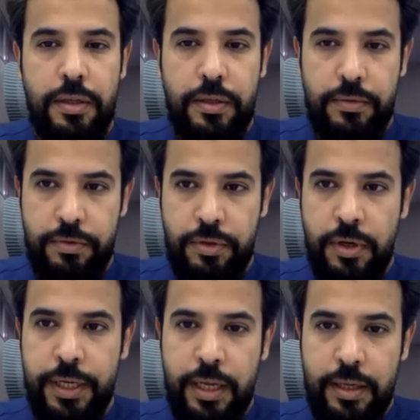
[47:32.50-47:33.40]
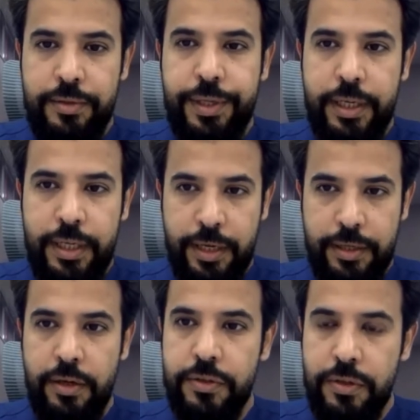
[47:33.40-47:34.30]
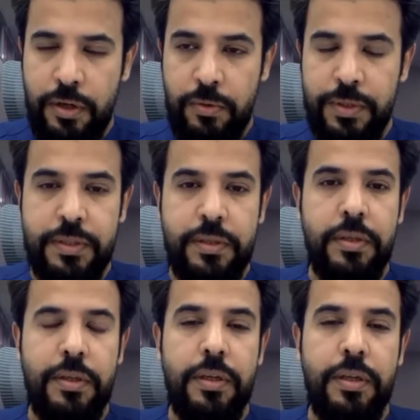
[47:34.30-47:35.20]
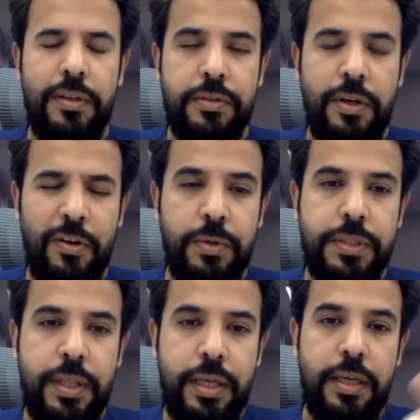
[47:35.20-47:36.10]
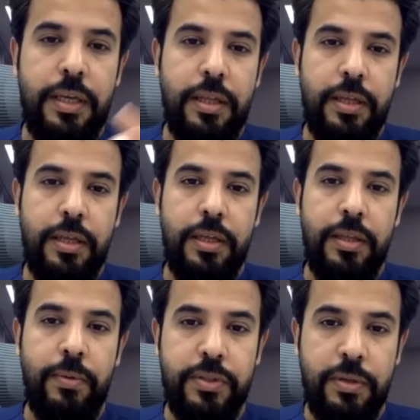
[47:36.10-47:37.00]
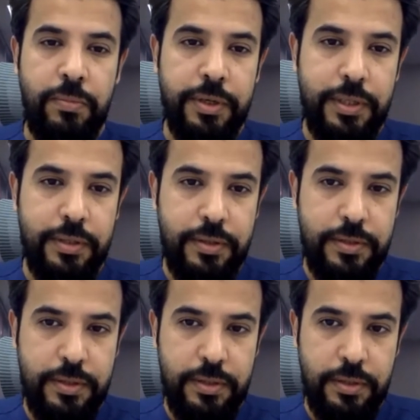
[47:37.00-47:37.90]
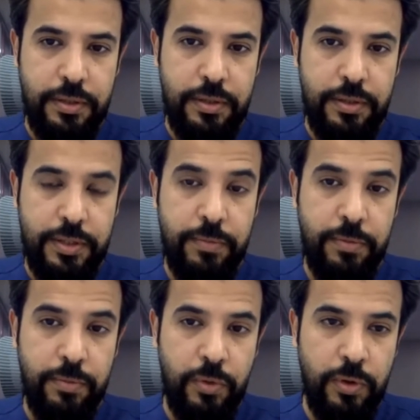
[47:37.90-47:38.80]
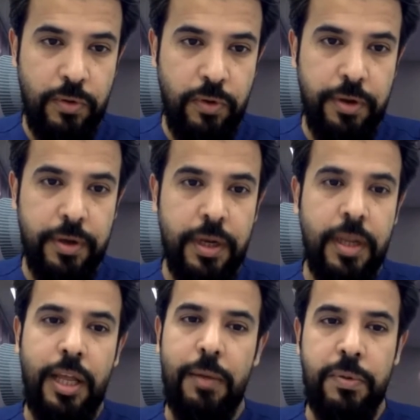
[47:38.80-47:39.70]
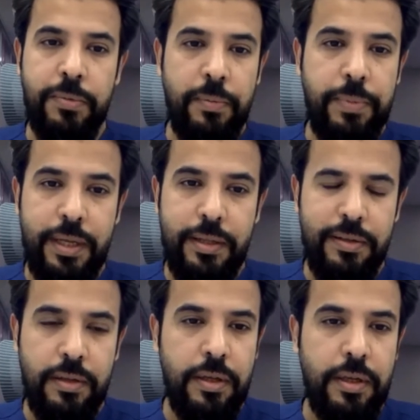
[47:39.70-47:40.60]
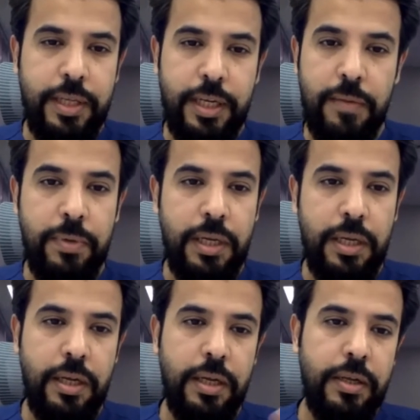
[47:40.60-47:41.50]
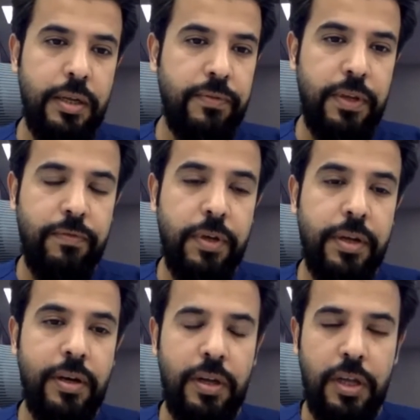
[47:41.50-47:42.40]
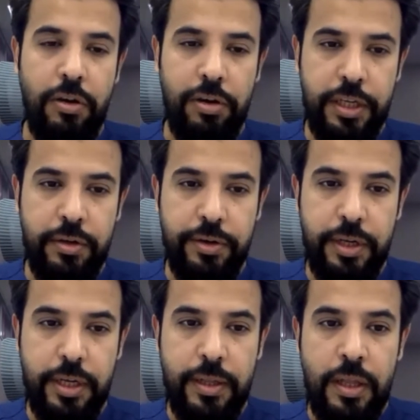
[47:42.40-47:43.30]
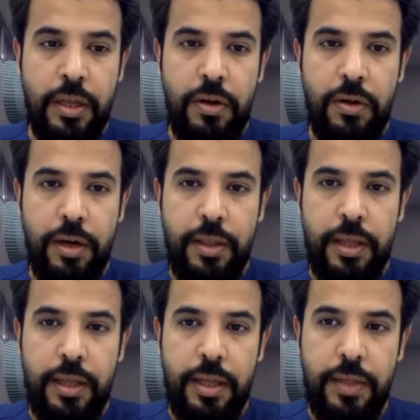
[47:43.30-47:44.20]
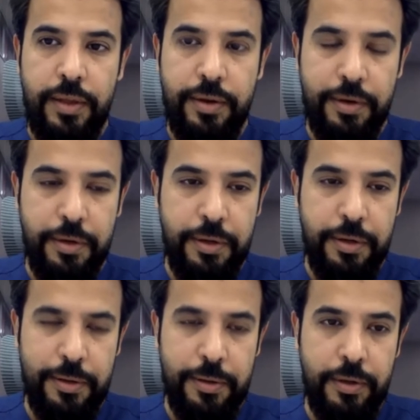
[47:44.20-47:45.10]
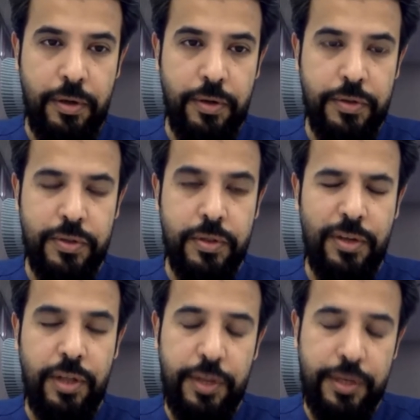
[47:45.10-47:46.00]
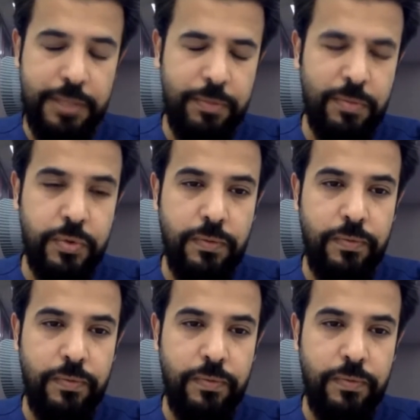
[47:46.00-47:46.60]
So again, tachycardia is always the most important symptom to look for. Abdominal pain, tachypnea, fever, oliguria, all other causes, all other symptoms of